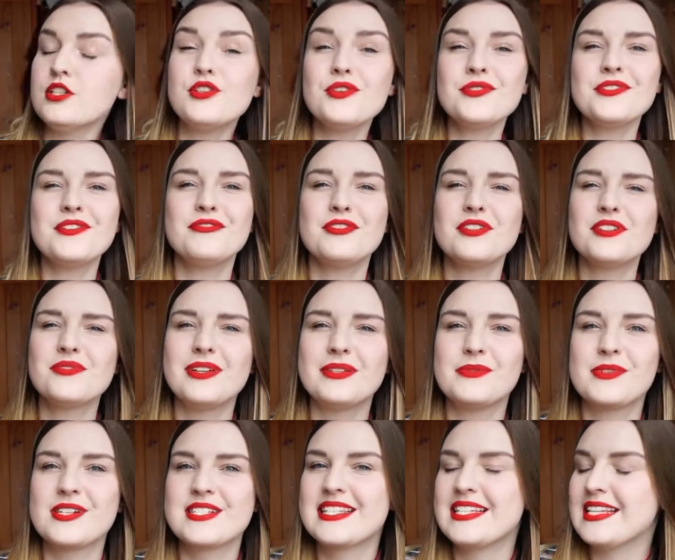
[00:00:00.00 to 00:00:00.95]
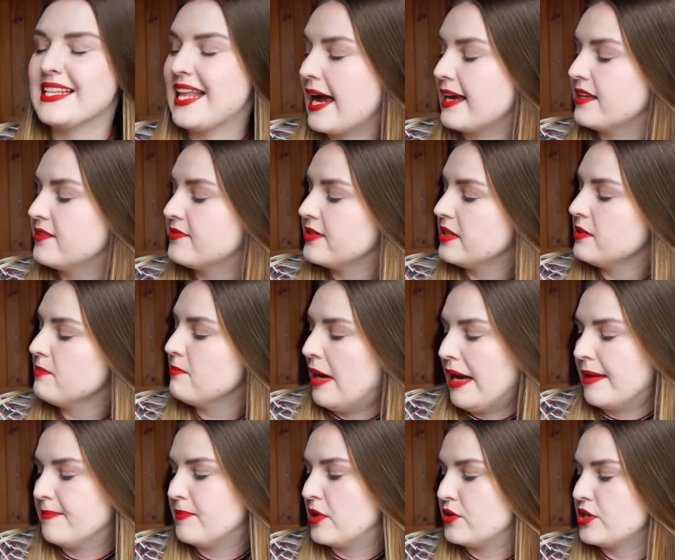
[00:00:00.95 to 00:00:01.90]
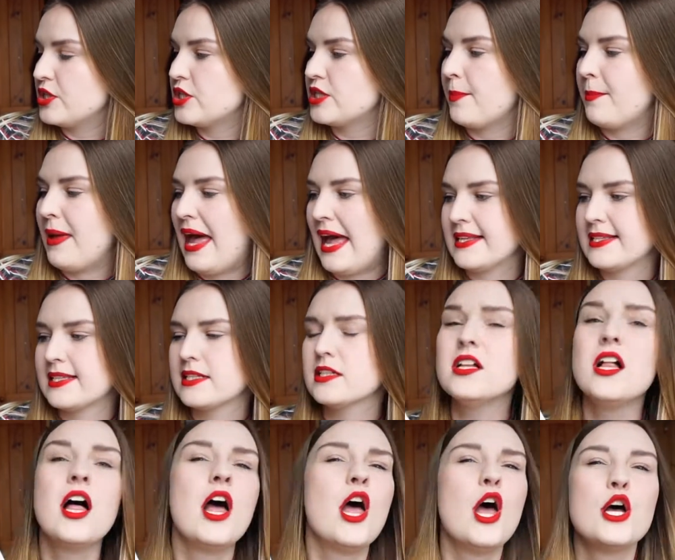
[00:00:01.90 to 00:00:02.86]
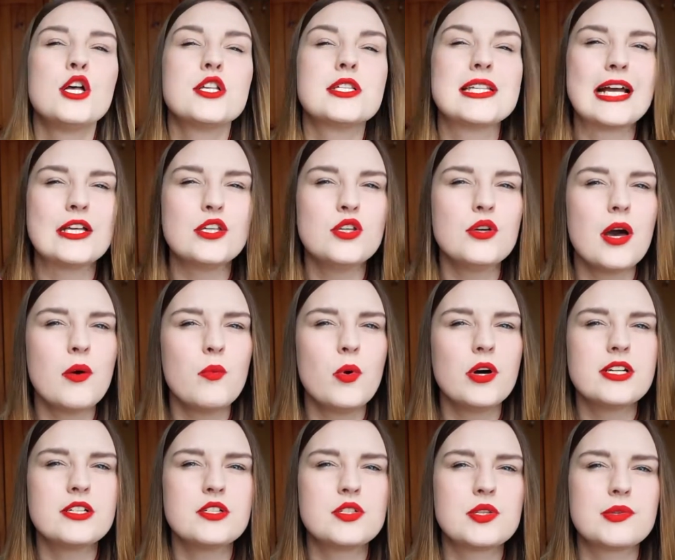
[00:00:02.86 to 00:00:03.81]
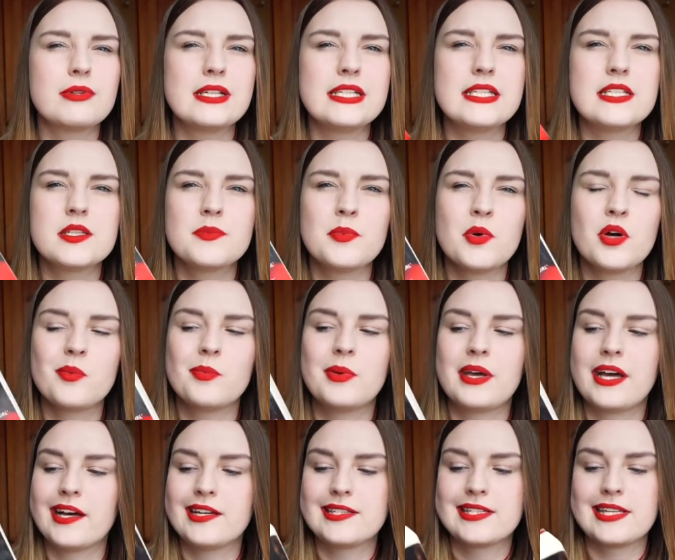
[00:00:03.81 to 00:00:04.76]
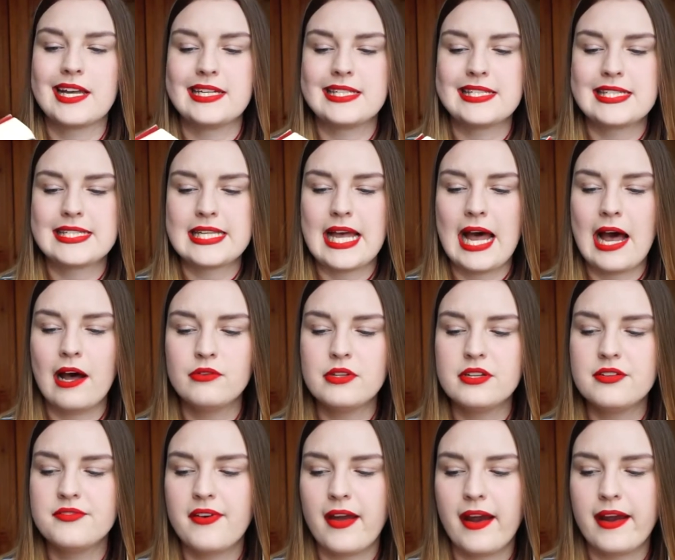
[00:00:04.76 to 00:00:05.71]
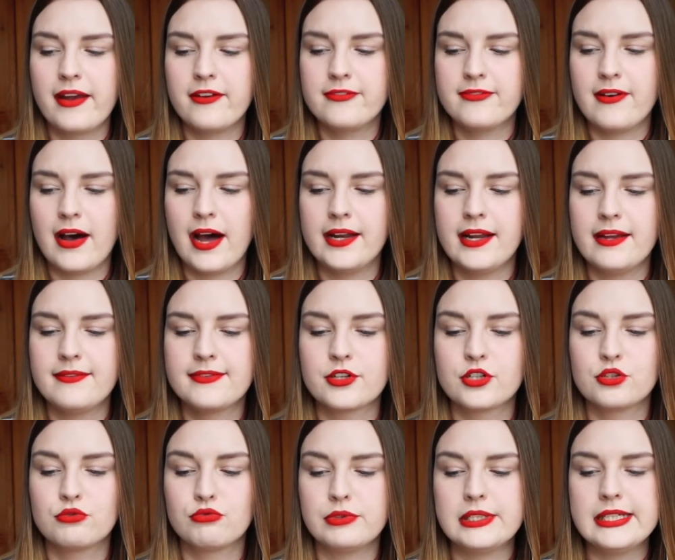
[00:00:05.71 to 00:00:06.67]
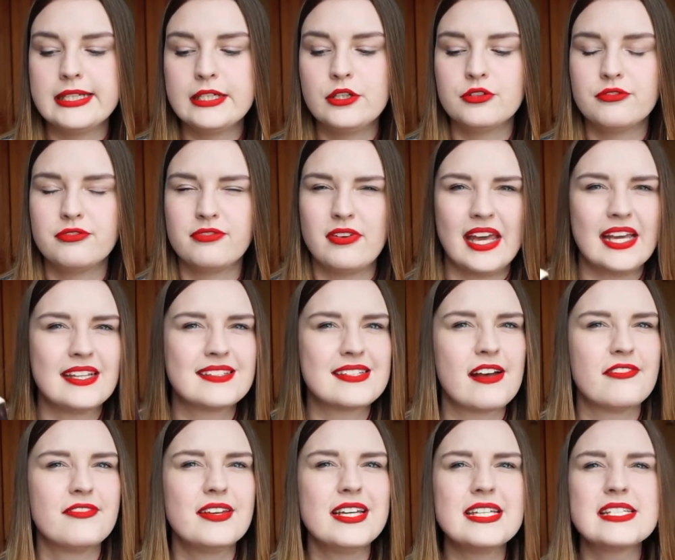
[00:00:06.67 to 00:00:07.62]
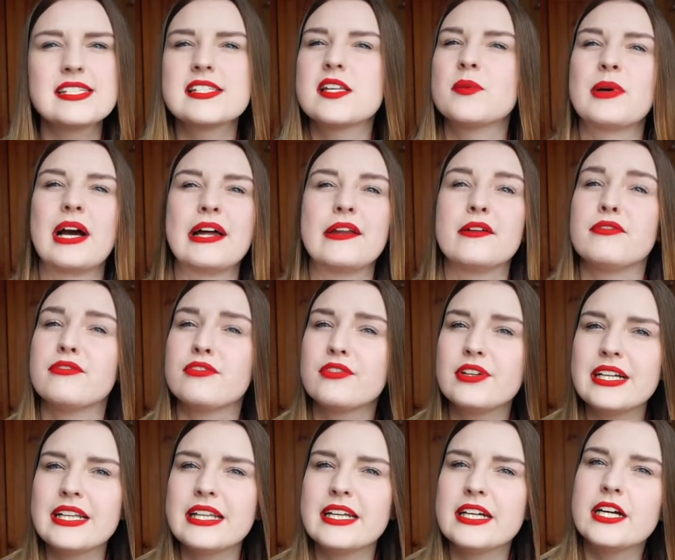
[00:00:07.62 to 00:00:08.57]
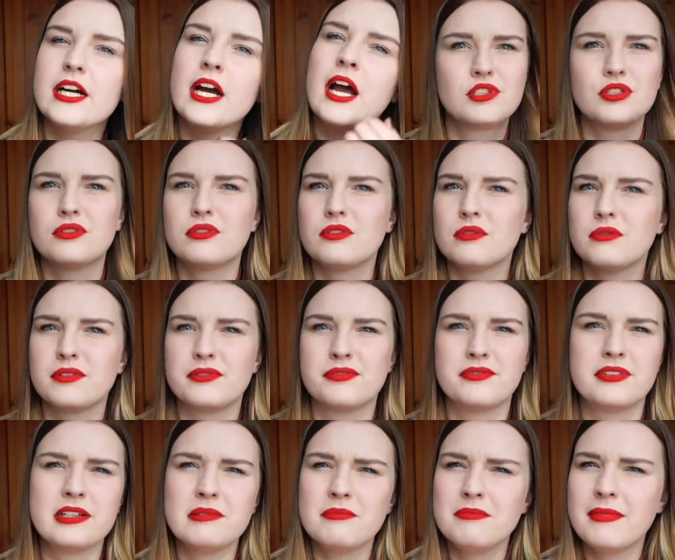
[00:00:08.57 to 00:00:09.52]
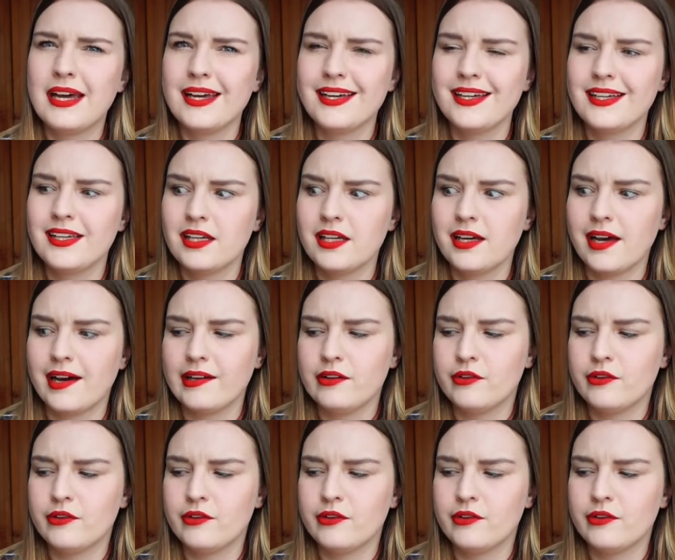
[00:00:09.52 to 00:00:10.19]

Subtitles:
So the first one was The Night Film by Marisha Pessel. So I knew I wanted to read this book because it sounded very fun. I've heard really good things. I think it's some kind of thriller to do with filmmaking. I